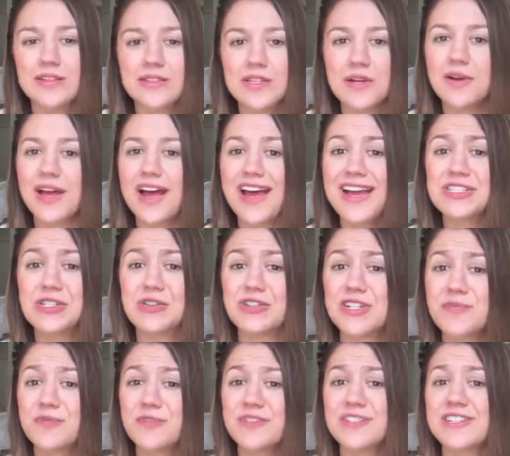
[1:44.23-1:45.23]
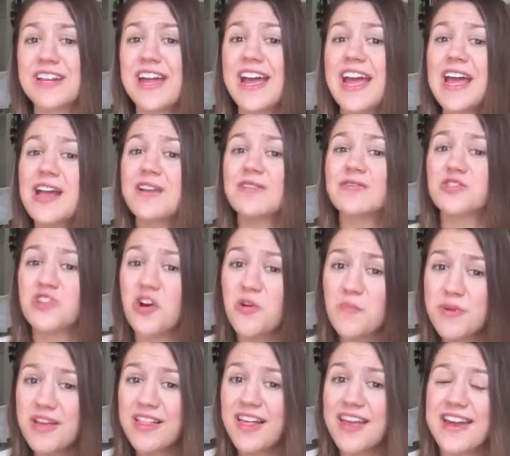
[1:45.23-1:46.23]
So guys, your tip for today,
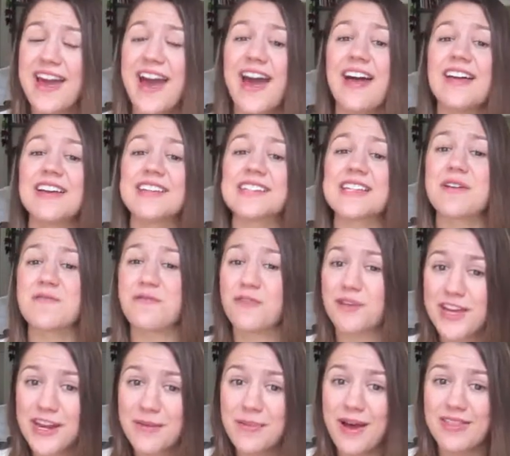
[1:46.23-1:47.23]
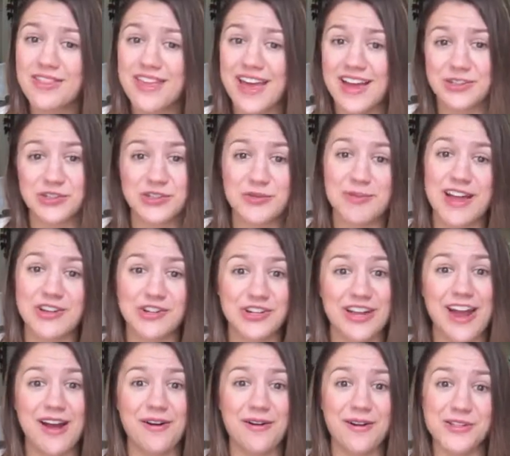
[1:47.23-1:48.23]
don't be like Alex and forget about the extra
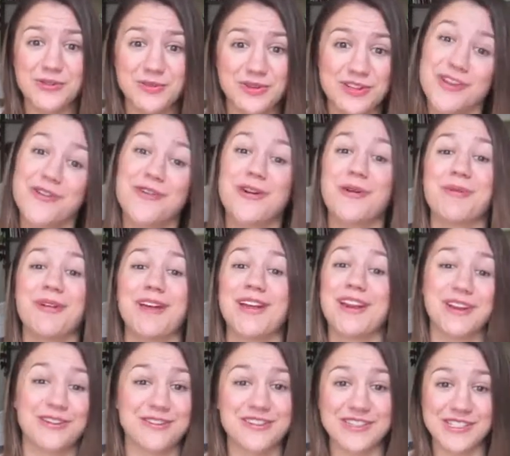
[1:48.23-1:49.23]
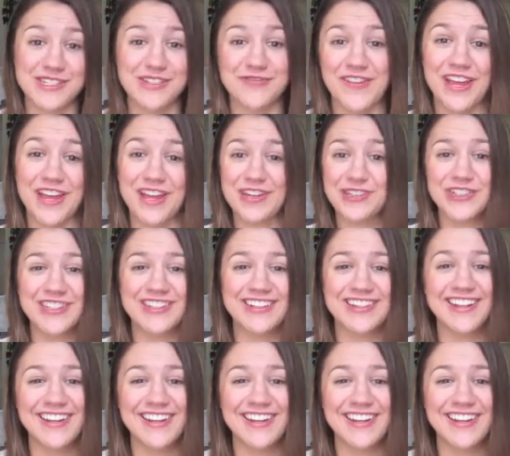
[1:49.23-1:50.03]
magic hours when you are planning your Disney vacation.